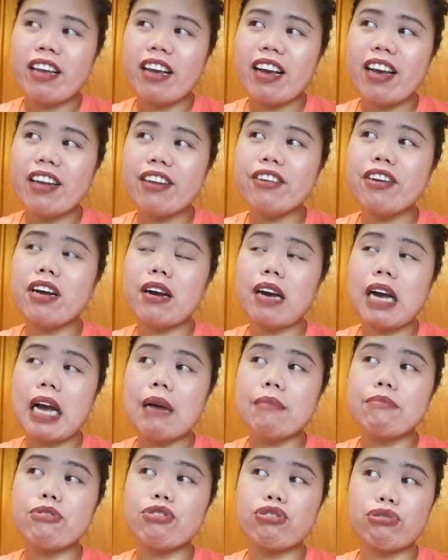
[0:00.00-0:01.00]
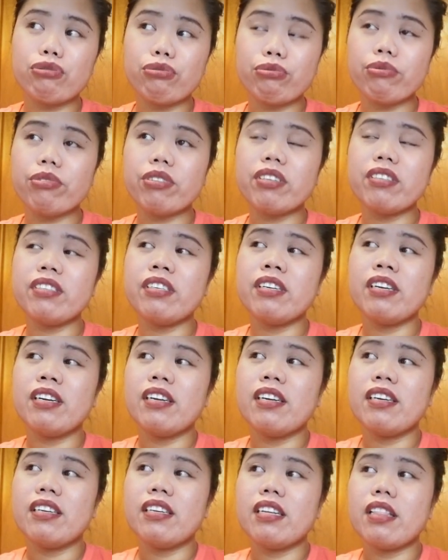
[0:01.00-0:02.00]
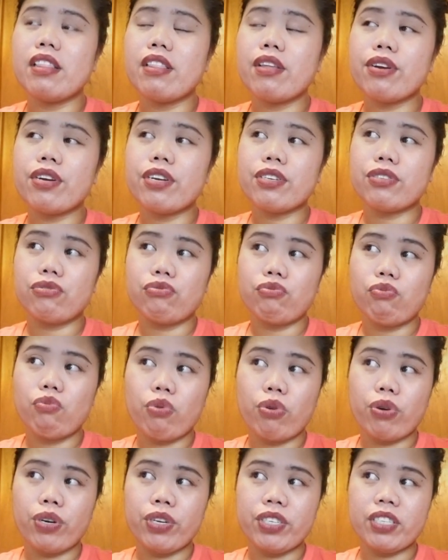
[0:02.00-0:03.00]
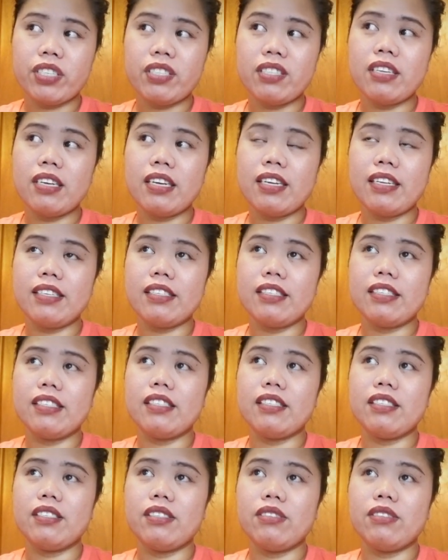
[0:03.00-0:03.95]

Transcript: I don't know. I'm sure there is worse than